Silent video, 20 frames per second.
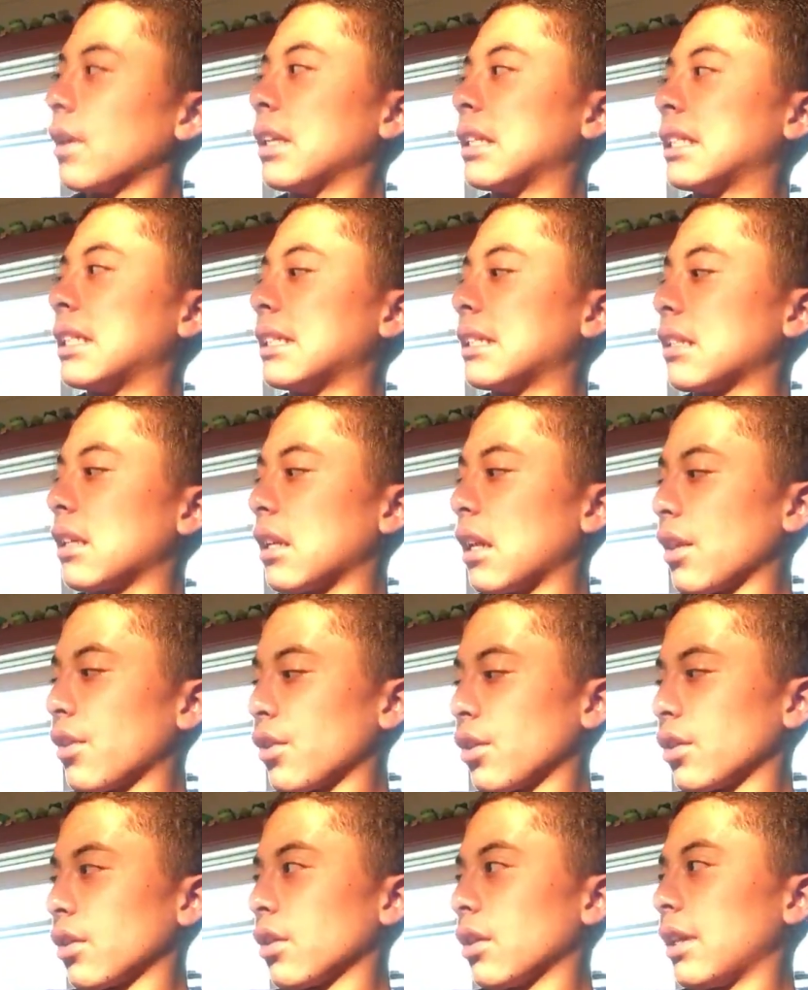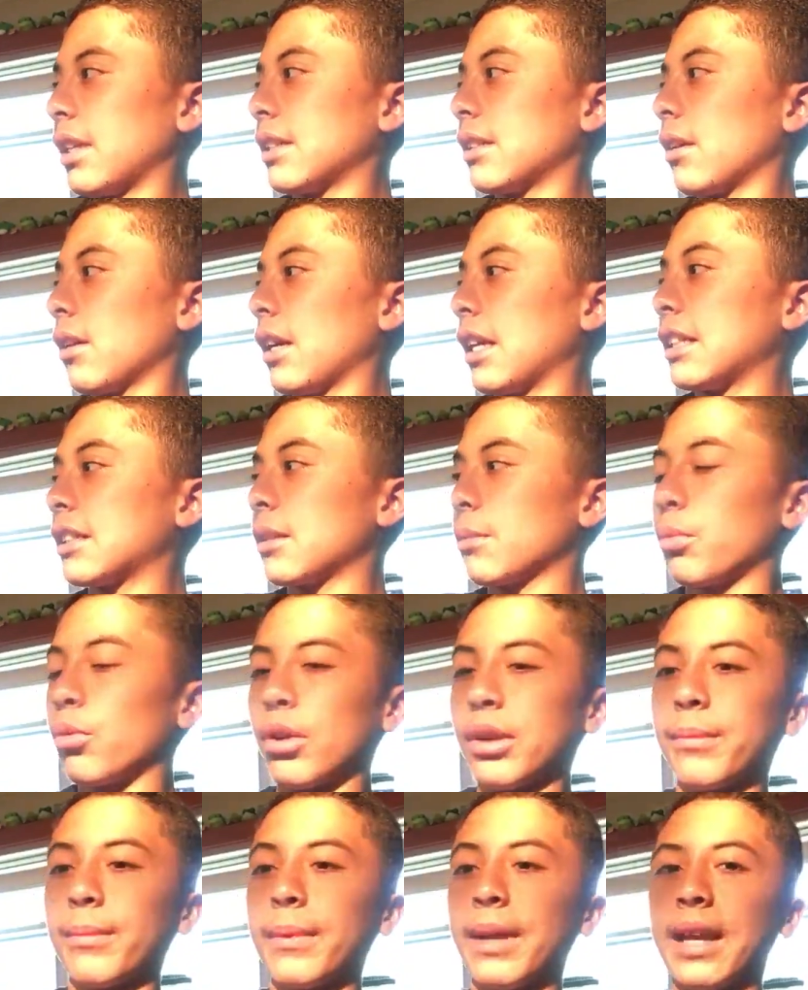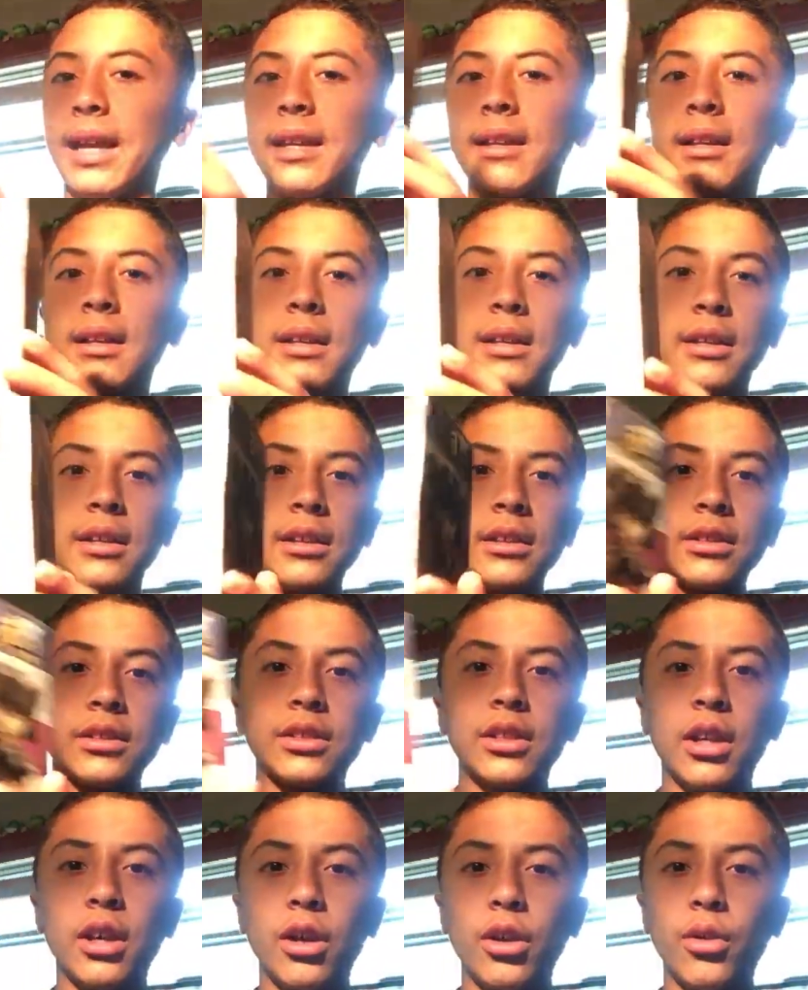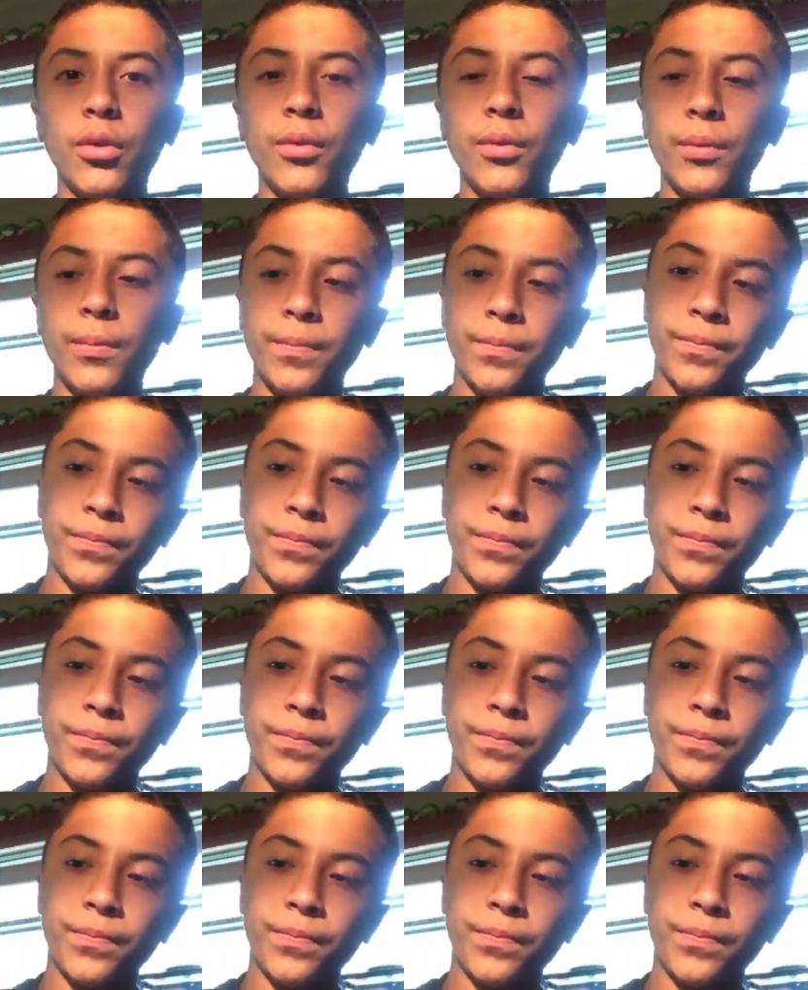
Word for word: this is another, he's, a, he's the point man. So,